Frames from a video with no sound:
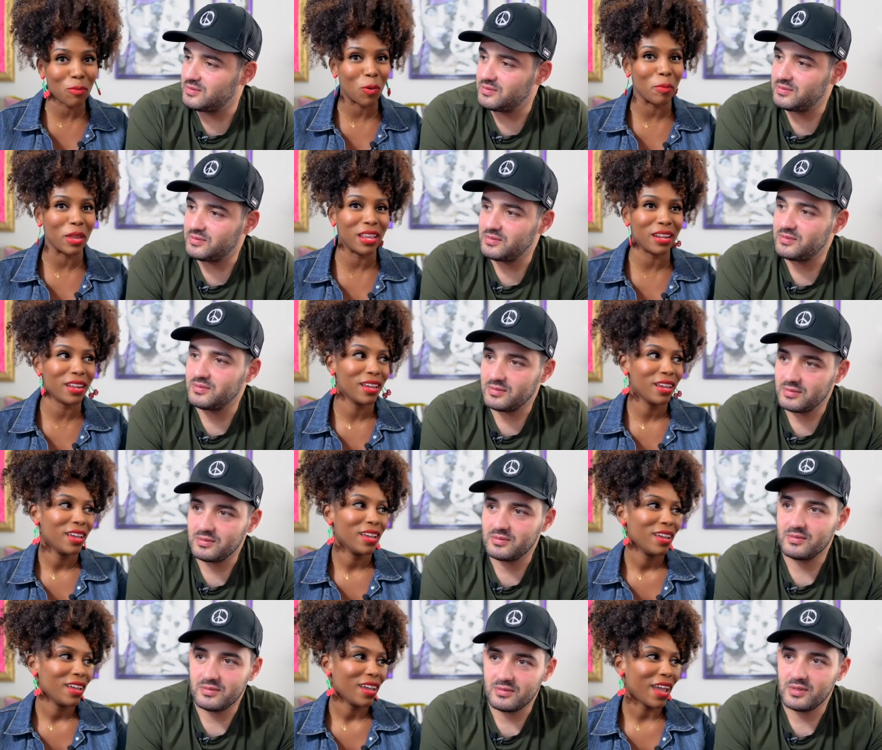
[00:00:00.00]
Speaker 1: moment.
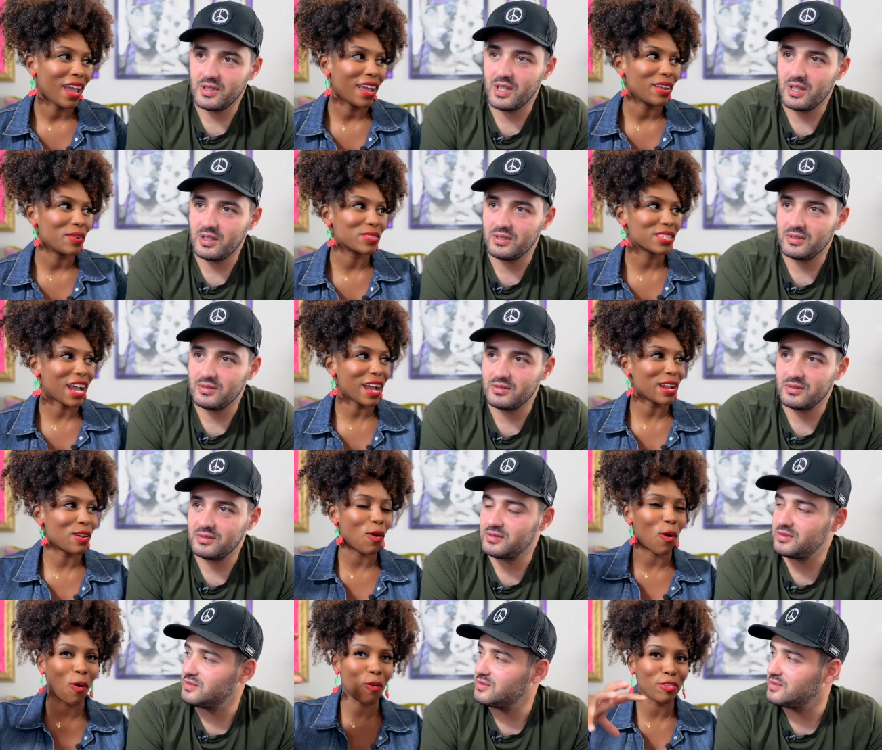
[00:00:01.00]
And it was kind
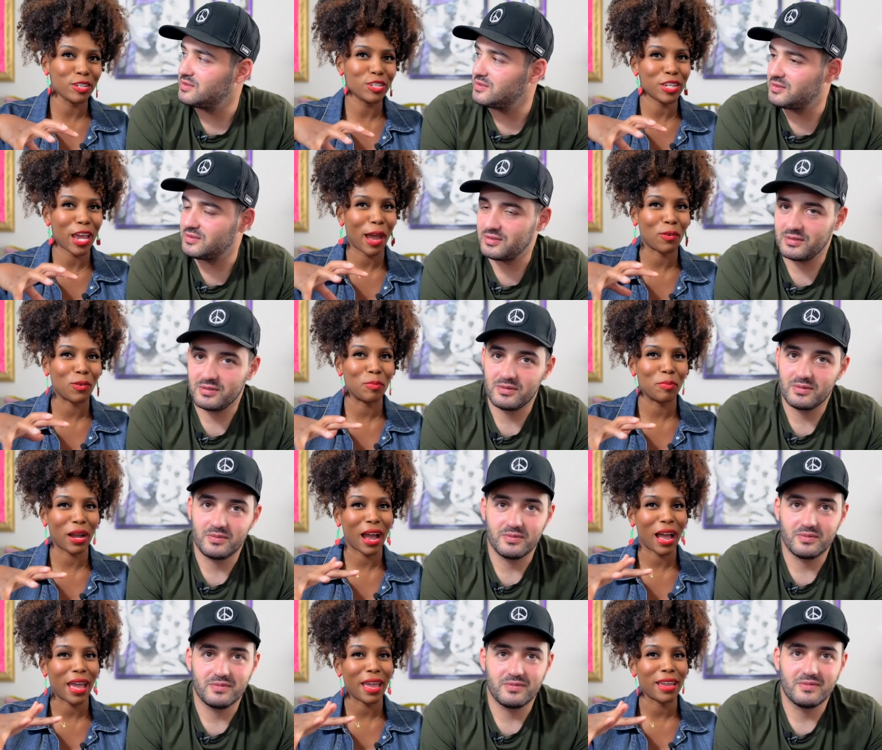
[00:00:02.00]
of overshadowed
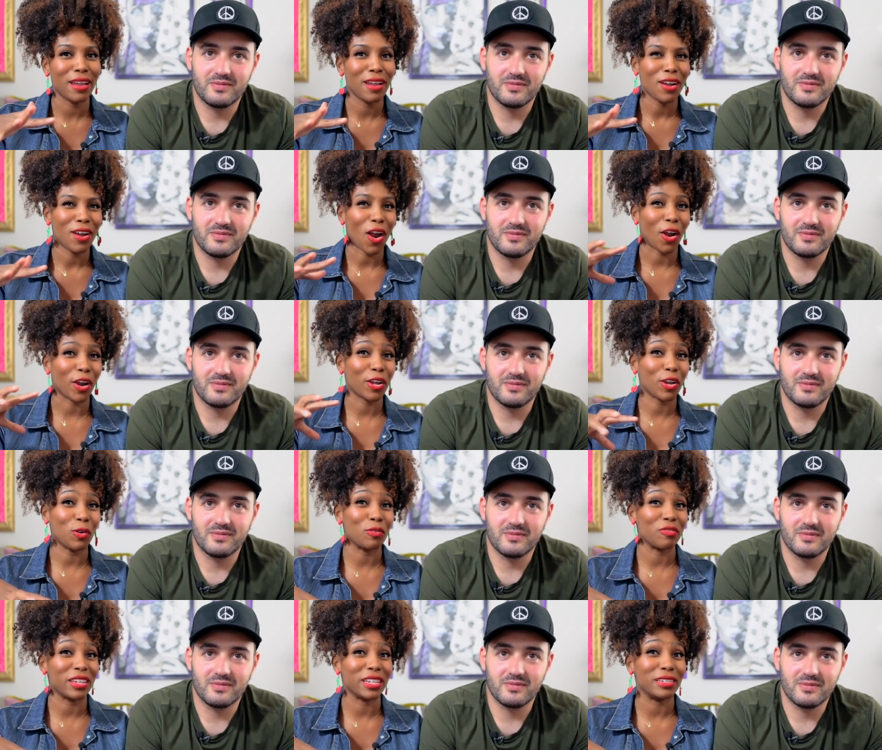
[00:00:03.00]
by our
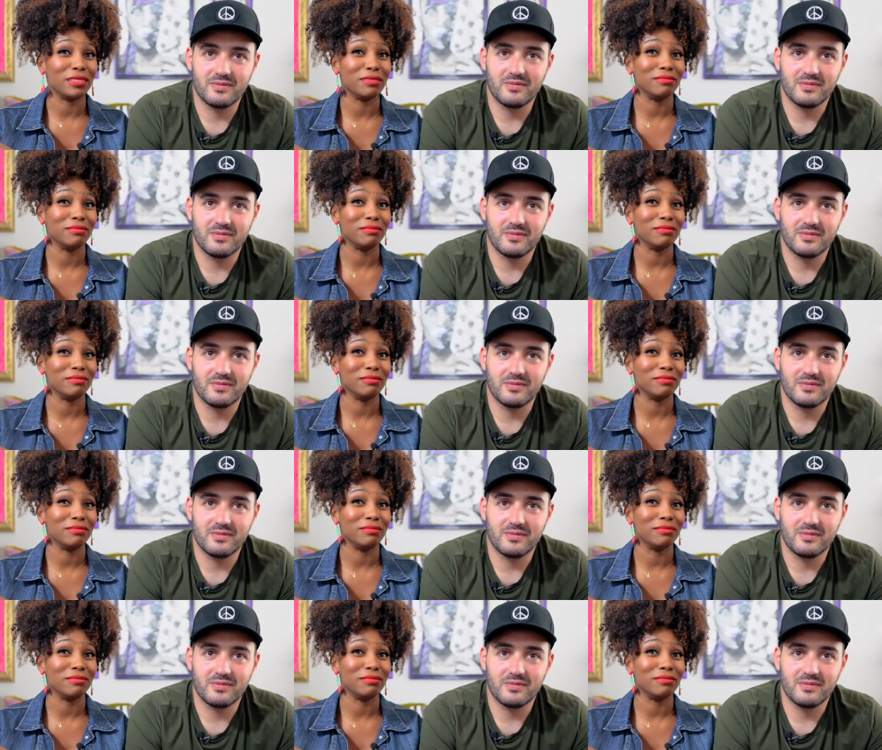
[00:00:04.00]
COVID